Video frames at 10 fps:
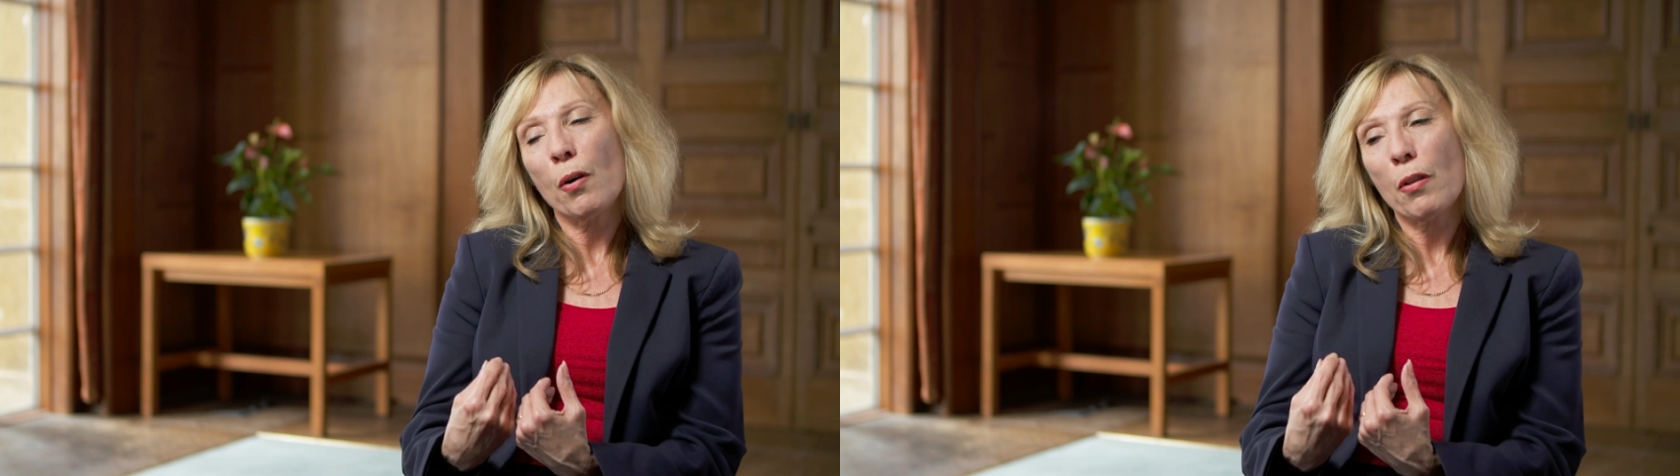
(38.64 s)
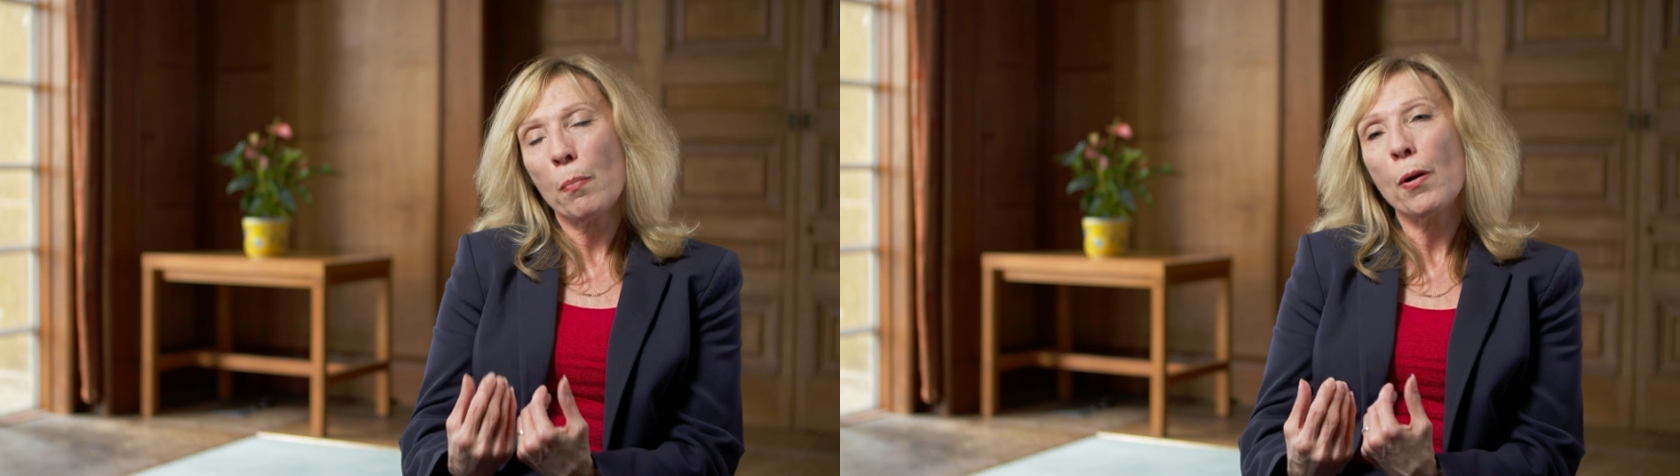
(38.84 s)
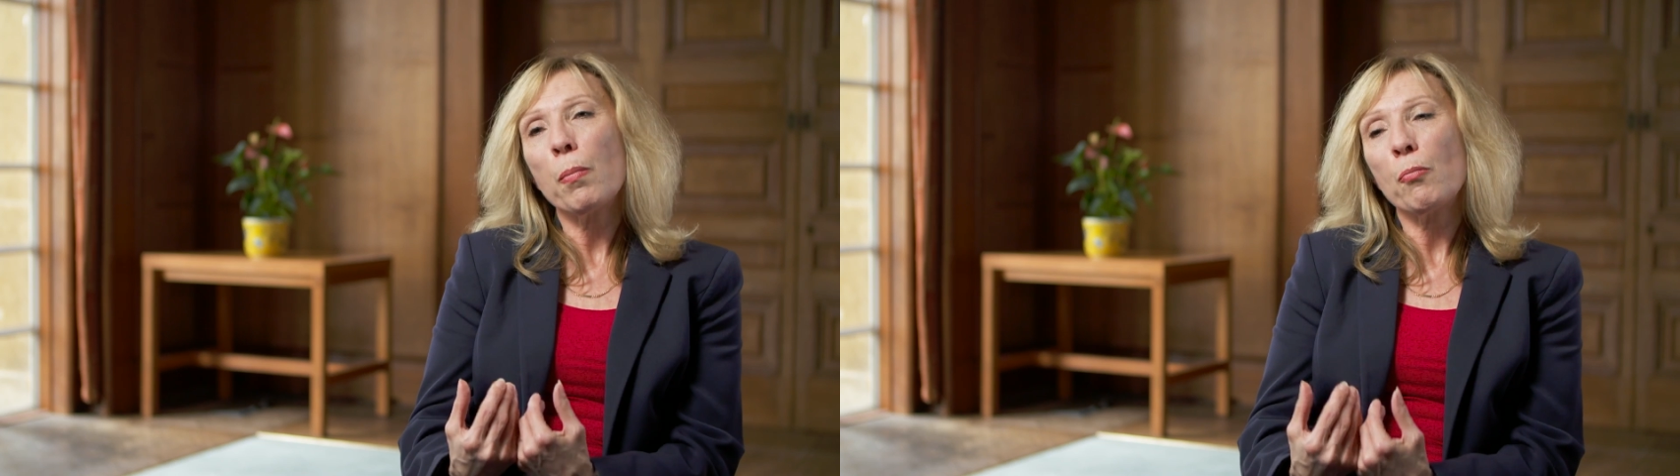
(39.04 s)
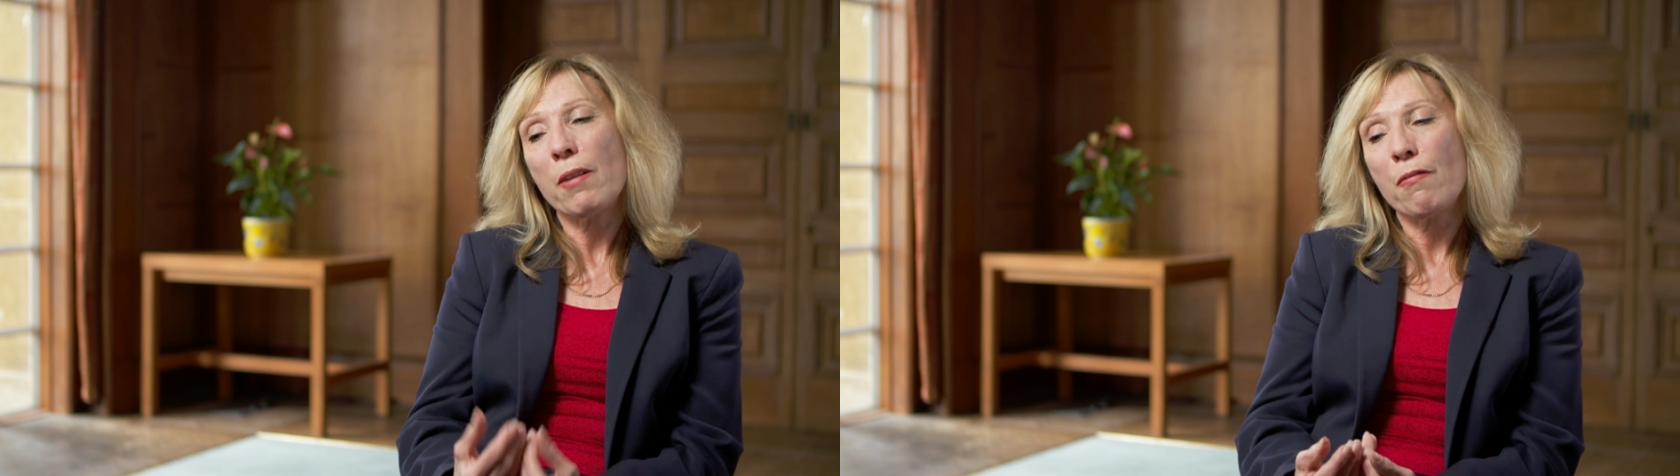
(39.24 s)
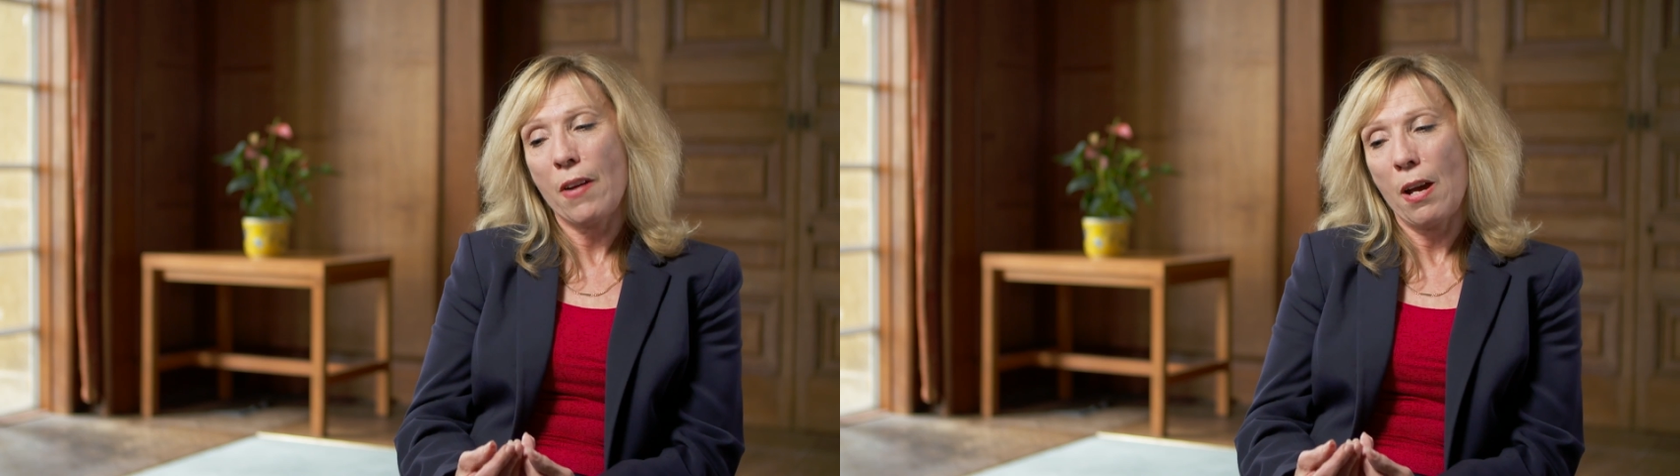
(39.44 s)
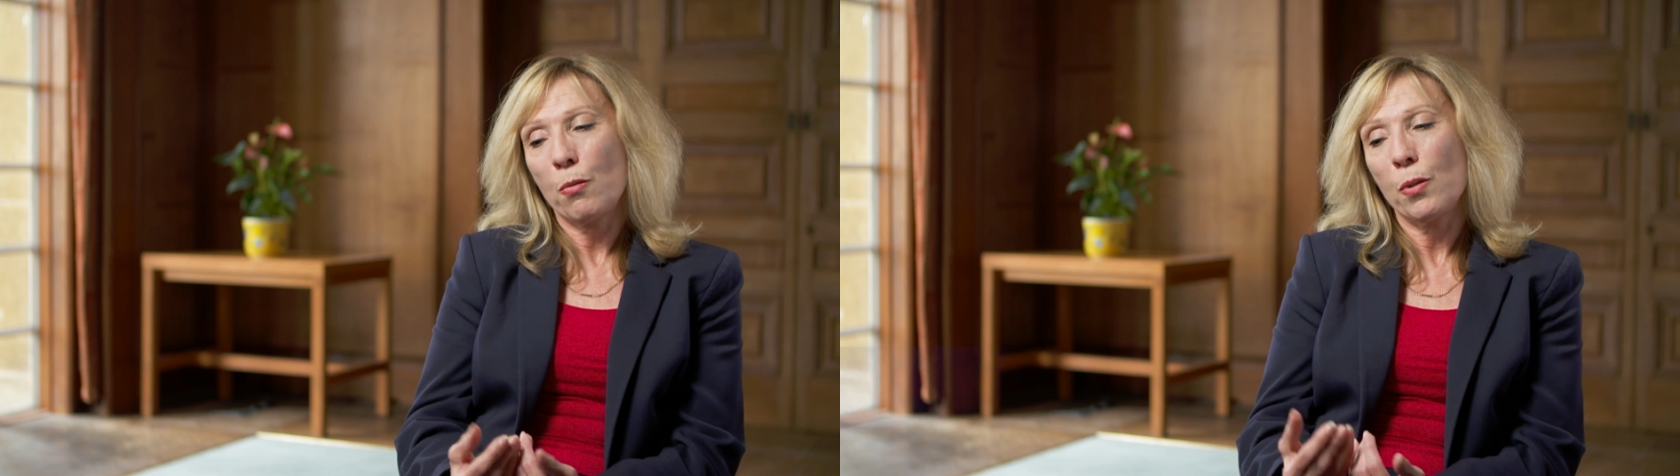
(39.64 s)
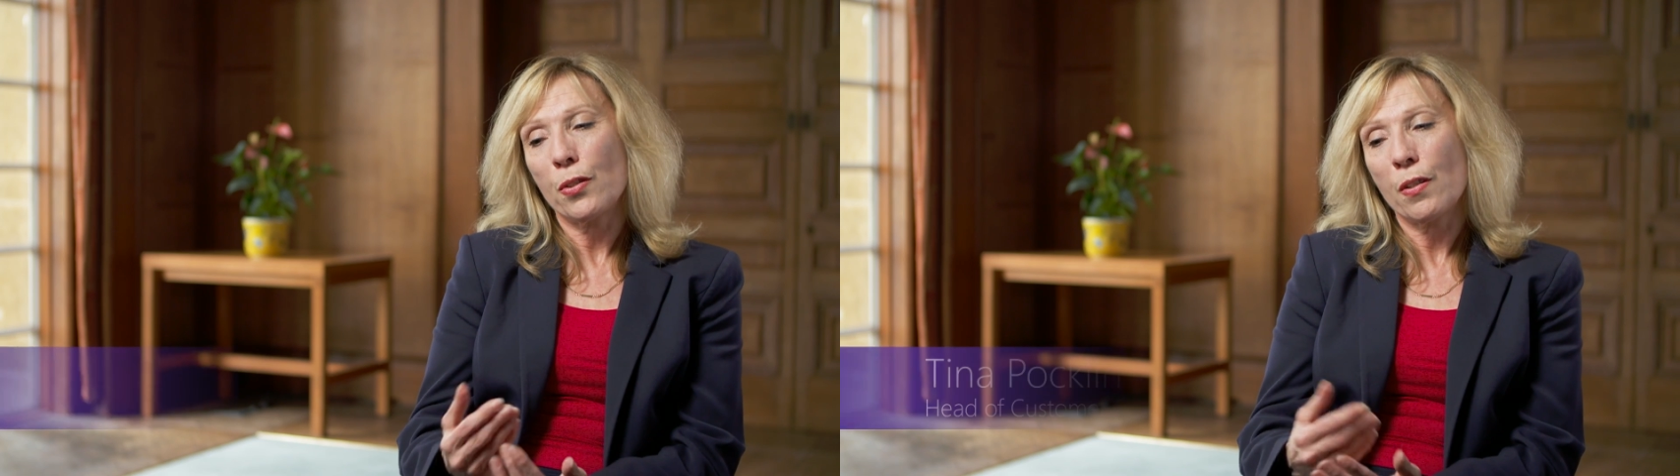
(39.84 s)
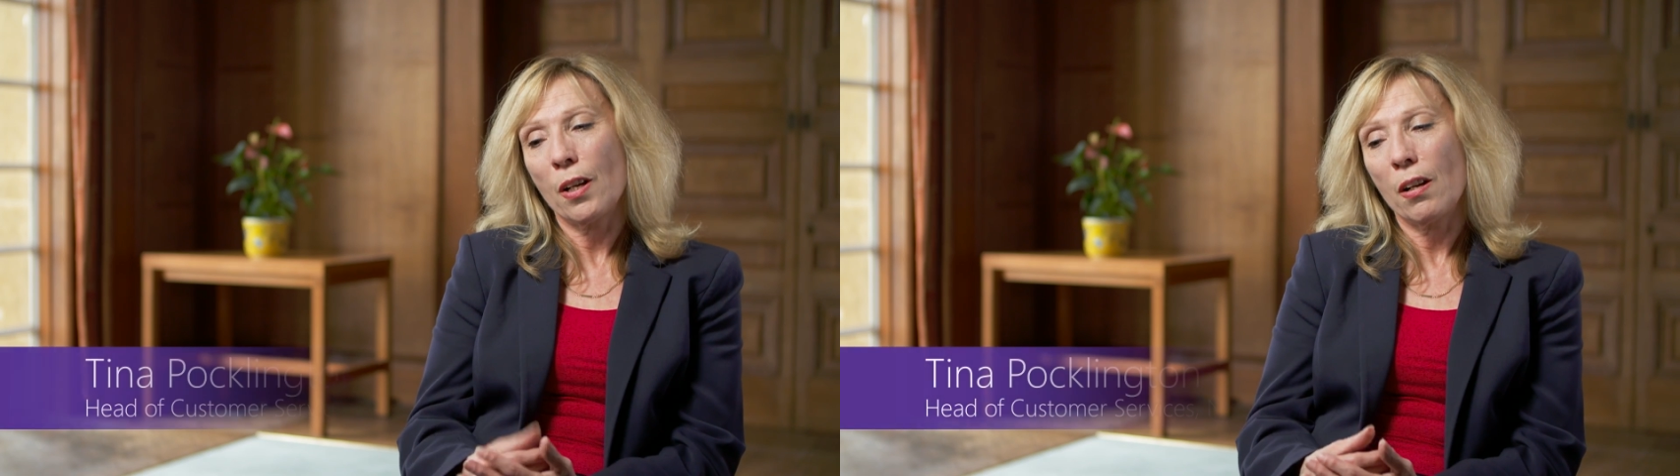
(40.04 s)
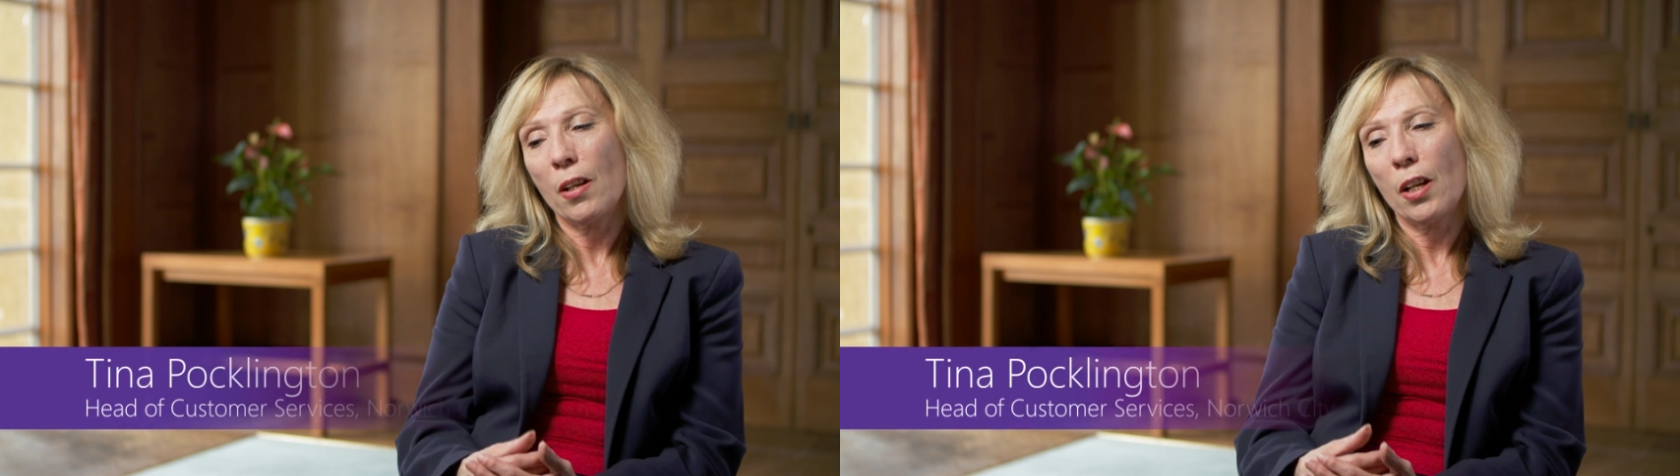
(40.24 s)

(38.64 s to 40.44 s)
What the problem we found was that